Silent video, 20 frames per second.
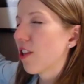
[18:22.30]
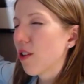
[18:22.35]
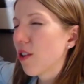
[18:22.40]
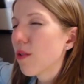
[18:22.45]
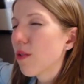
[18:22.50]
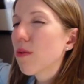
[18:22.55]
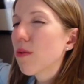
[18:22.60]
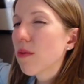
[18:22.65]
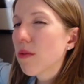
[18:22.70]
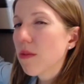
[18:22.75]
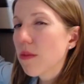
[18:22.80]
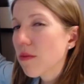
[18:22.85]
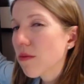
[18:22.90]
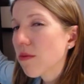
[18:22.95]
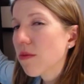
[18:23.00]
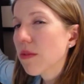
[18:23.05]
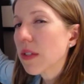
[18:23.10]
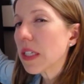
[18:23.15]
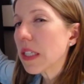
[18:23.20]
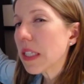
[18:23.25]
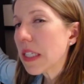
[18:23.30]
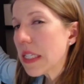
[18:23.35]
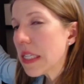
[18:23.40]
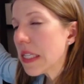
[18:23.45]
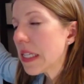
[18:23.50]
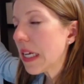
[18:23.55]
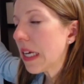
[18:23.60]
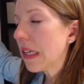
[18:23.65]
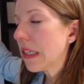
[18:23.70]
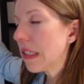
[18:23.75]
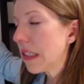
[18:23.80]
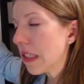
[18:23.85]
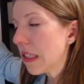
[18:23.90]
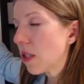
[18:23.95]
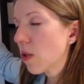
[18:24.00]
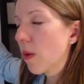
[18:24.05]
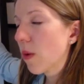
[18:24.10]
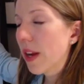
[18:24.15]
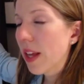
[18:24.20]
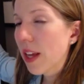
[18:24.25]
you really sticking to the
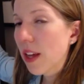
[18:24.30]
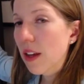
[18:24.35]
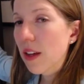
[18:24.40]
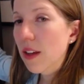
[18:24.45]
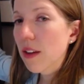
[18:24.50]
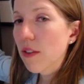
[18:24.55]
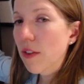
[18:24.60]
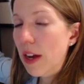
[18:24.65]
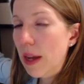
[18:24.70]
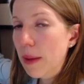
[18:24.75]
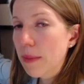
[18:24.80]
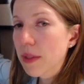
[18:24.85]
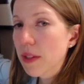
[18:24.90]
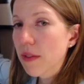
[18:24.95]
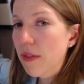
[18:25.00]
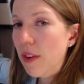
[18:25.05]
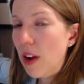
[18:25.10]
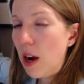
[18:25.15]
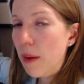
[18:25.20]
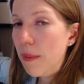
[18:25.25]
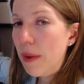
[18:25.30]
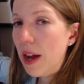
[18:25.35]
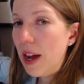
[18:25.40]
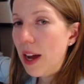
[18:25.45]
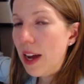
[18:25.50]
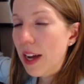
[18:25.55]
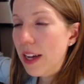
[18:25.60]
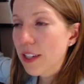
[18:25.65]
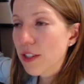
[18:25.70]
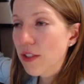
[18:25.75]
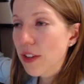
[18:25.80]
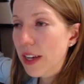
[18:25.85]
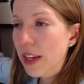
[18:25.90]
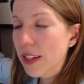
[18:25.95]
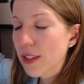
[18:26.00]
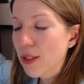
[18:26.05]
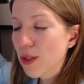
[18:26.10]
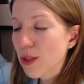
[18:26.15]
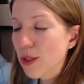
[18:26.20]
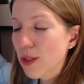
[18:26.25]
20 grams of
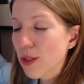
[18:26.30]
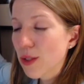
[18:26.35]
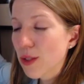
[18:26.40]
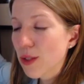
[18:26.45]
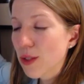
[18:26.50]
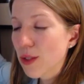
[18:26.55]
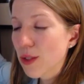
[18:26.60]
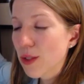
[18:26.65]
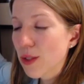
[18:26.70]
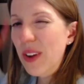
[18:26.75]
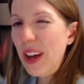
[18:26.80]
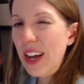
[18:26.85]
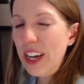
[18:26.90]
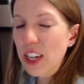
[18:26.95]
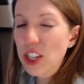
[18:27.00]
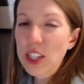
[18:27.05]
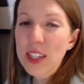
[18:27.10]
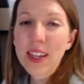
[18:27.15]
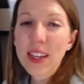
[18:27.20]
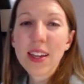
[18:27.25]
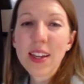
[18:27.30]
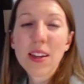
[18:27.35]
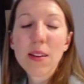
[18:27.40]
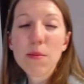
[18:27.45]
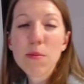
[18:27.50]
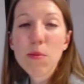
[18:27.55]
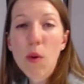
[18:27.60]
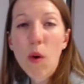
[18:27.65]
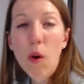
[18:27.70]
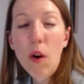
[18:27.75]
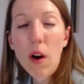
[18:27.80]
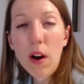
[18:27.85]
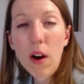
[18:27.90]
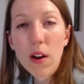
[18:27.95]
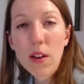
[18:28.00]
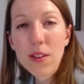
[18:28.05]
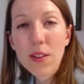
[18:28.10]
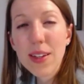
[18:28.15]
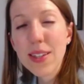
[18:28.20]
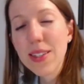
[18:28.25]
carbohydrates or are you actually getting more?
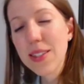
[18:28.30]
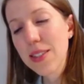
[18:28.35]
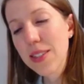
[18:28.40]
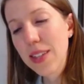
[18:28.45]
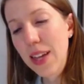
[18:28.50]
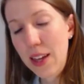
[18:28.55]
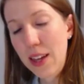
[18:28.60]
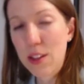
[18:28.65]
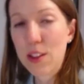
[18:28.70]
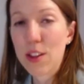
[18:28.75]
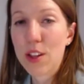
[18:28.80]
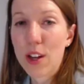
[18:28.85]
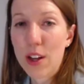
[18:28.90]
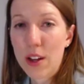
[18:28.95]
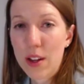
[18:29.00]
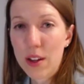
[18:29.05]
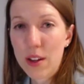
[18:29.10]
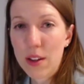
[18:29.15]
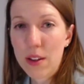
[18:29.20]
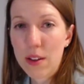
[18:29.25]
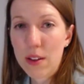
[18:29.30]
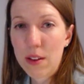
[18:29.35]
Let's take a look.